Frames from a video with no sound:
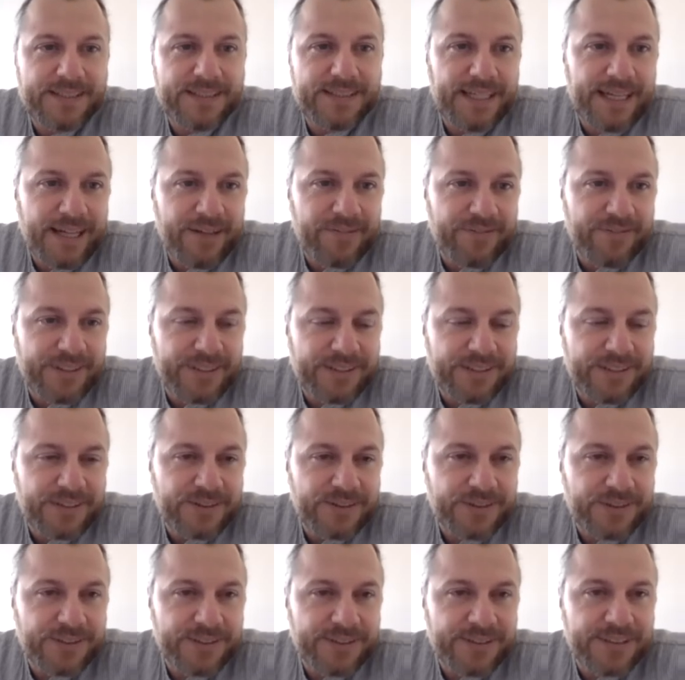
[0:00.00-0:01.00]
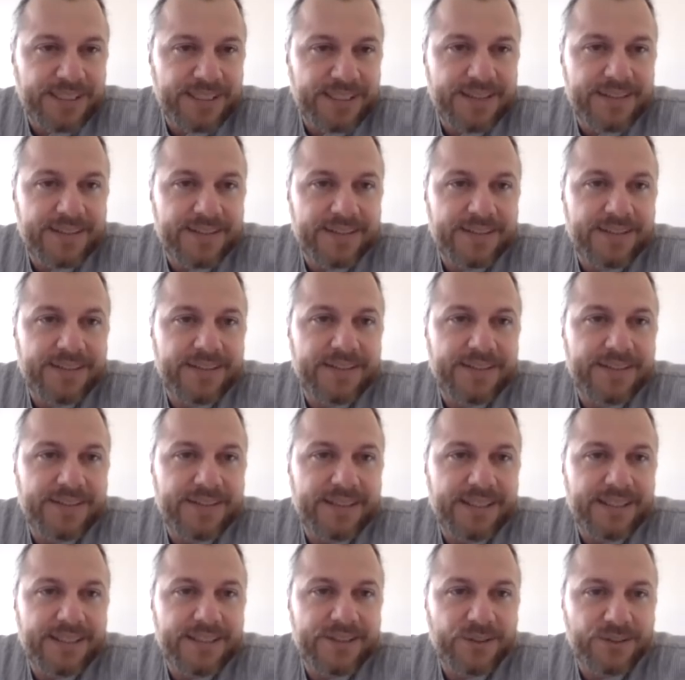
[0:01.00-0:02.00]
staff and students at
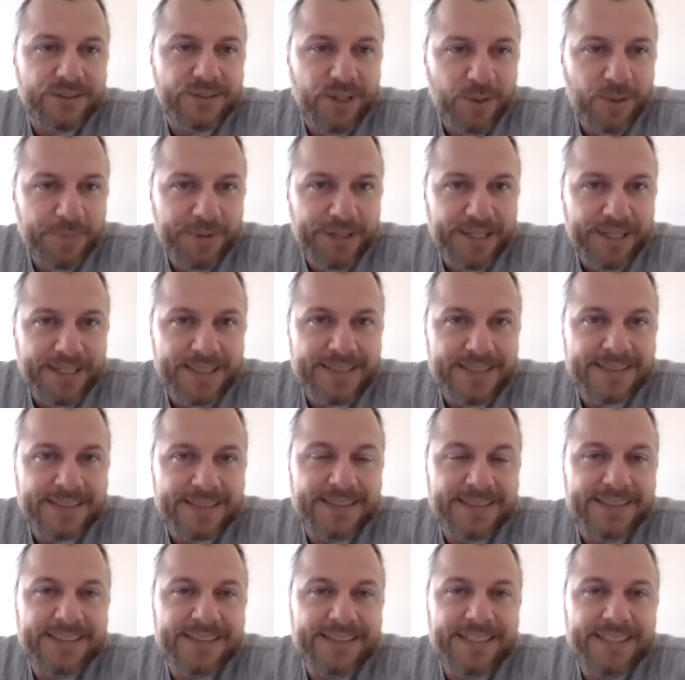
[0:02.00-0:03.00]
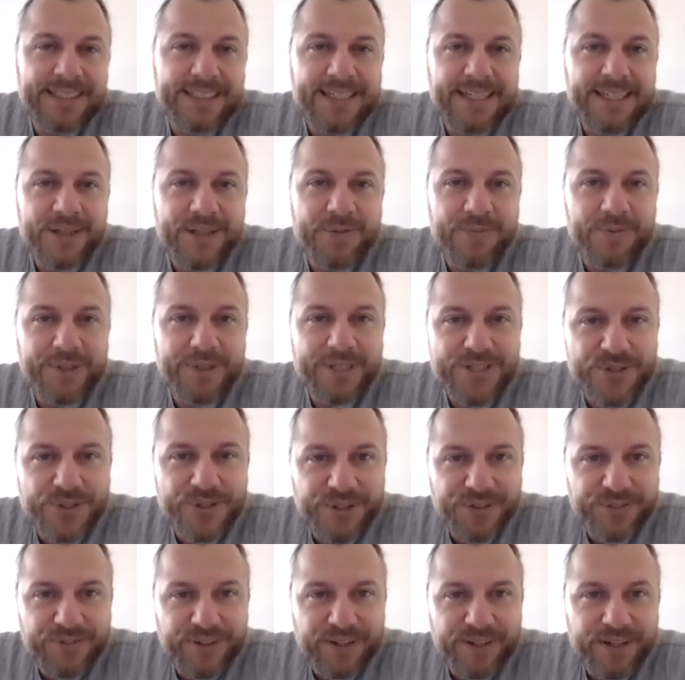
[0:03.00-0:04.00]
Johns Hopkins,
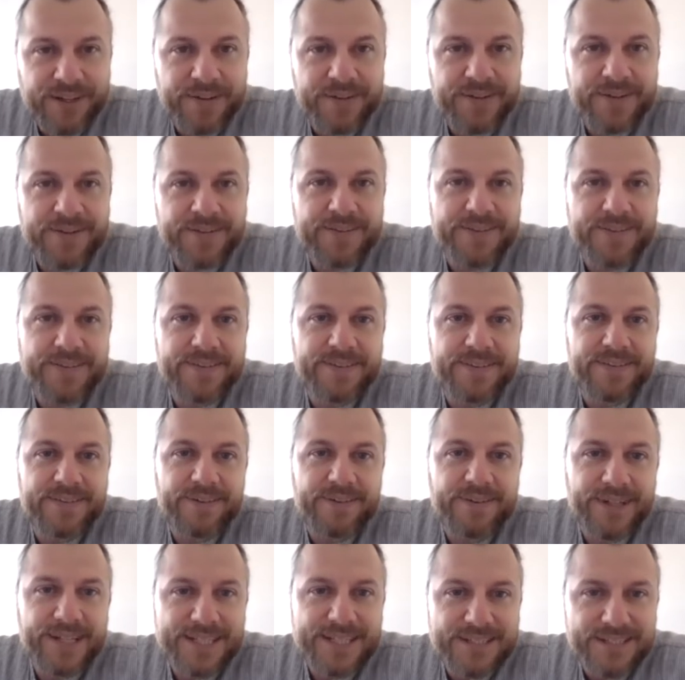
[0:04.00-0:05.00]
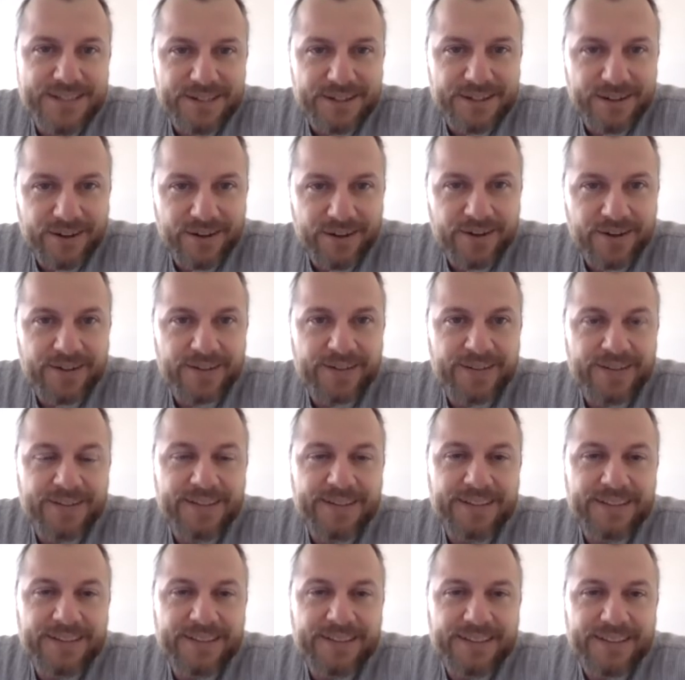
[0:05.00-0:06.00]
Ministry of Health, UNHCR,
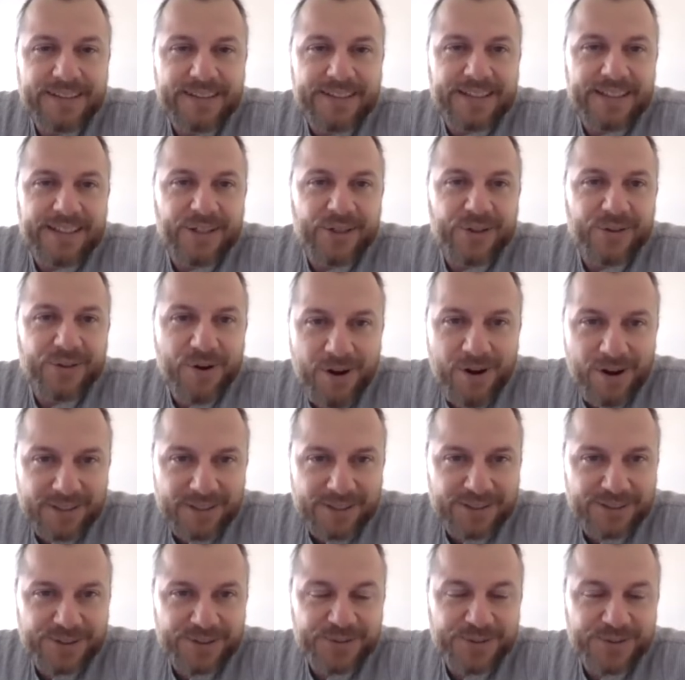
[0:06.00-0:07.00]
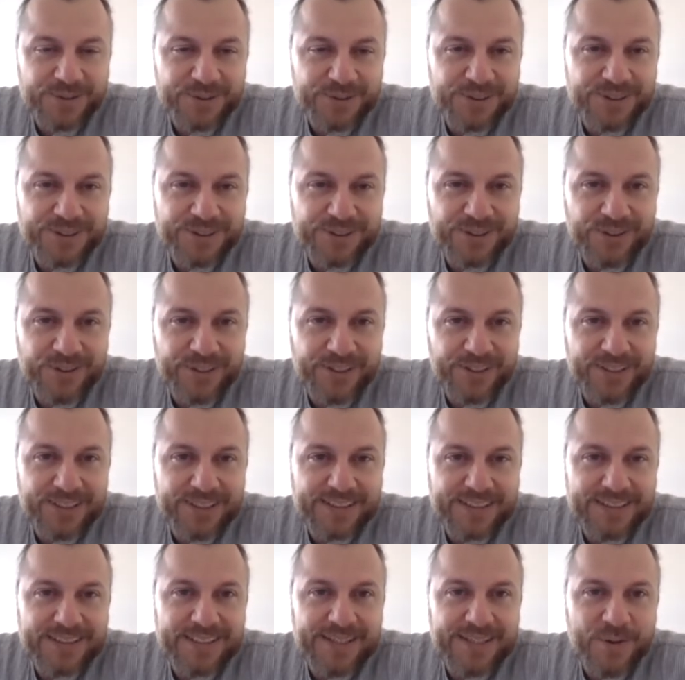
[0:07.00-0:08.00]
Ross, who's joining
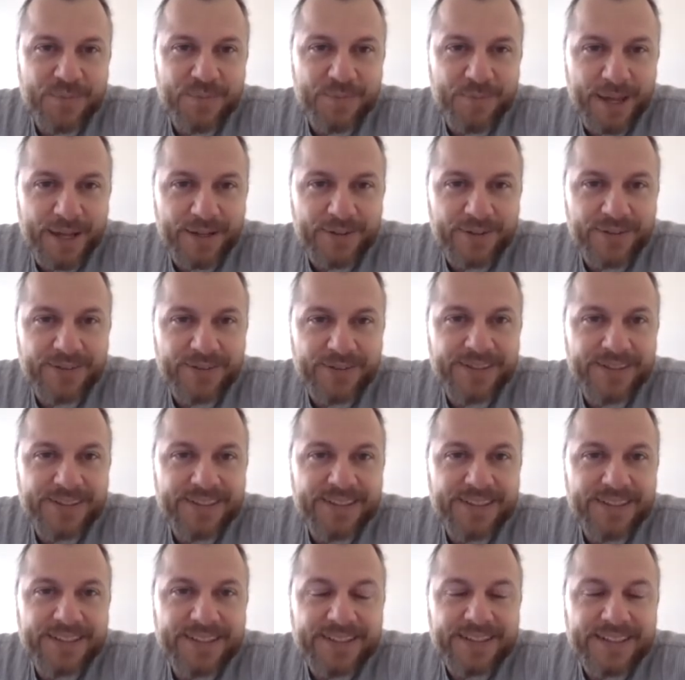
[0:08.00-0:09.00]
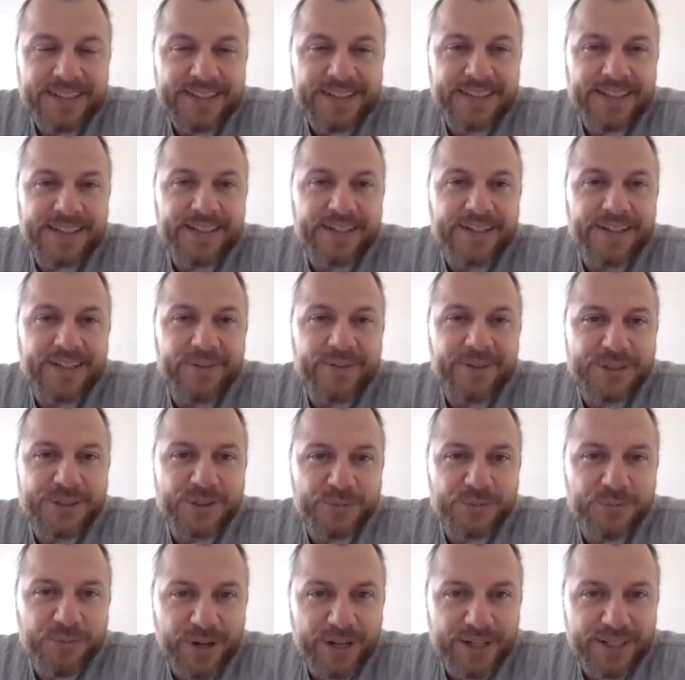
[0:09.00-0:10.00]
us in the panel,
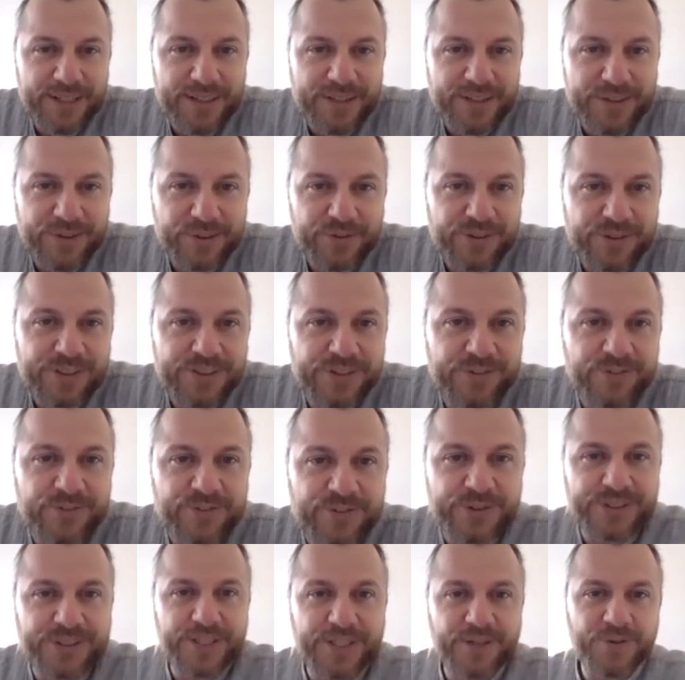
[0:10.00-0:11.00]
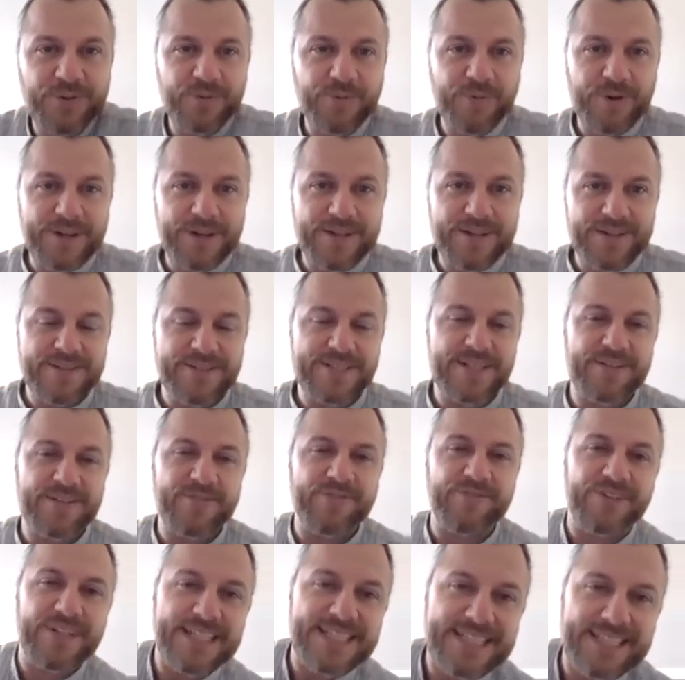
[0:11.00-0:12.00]
Richard Bryan at the University of New South Wales, and
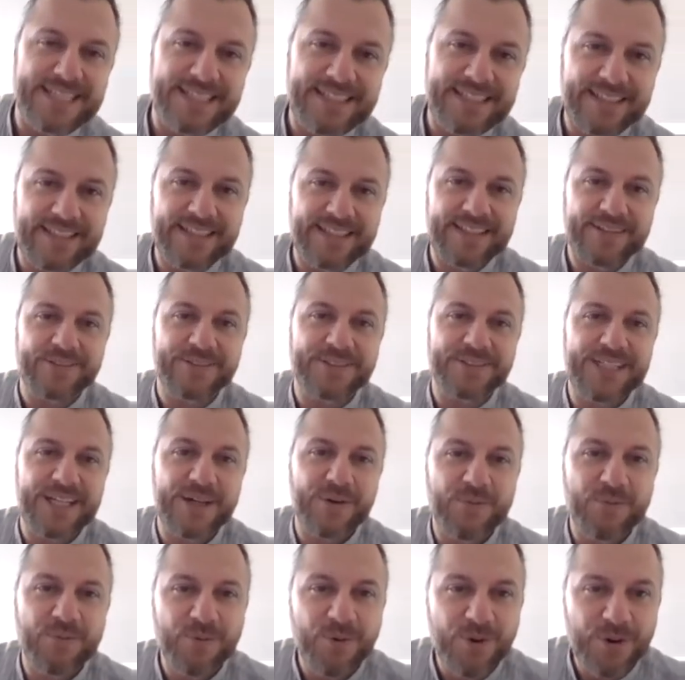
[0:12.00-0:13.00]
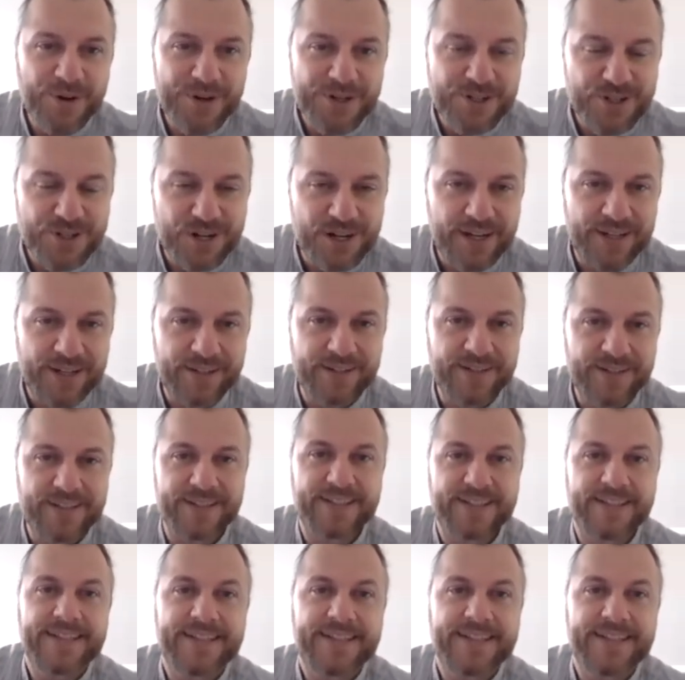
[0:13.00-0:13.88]
Felicity, who's now at War Child.